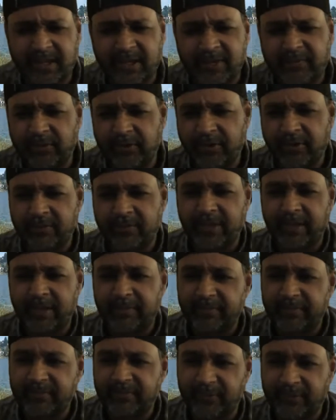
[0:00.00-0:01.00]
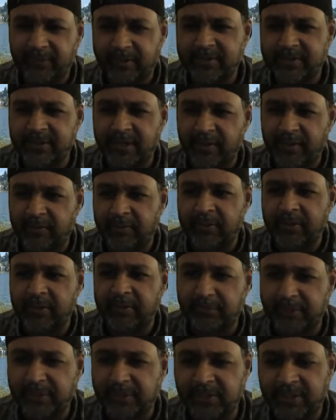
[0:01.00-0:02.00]
never heard that before, so I really
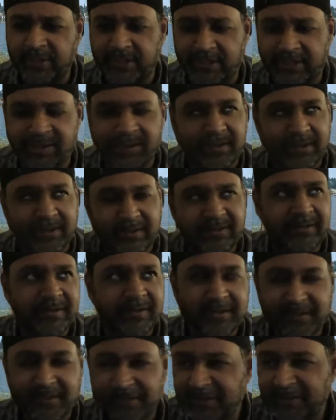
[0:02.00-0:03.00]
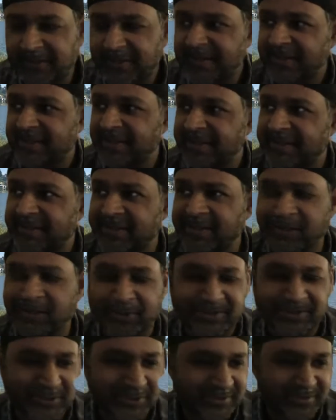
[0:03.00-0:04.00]
appreciate it. And, you know,
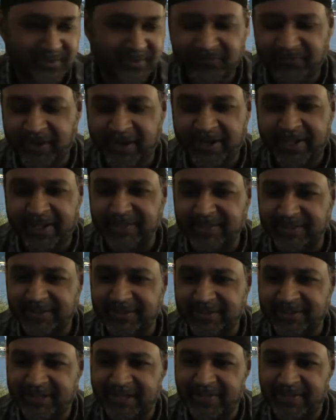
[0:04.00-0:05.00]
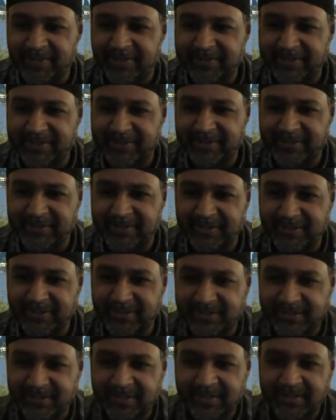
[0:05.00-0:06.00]
it's used in finance all the time. It's interesting to
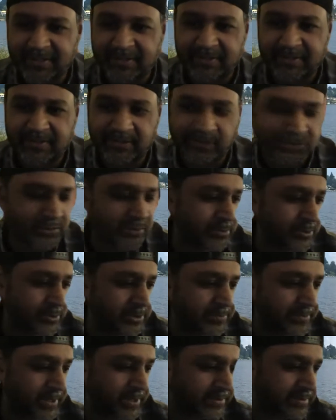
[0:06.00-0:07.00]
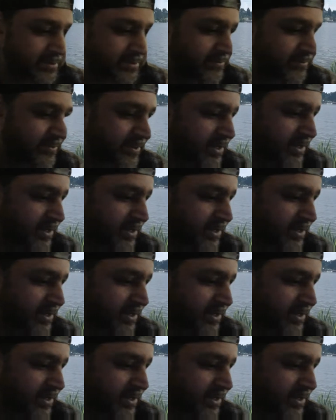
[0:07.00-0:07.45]
see it in a social perspective.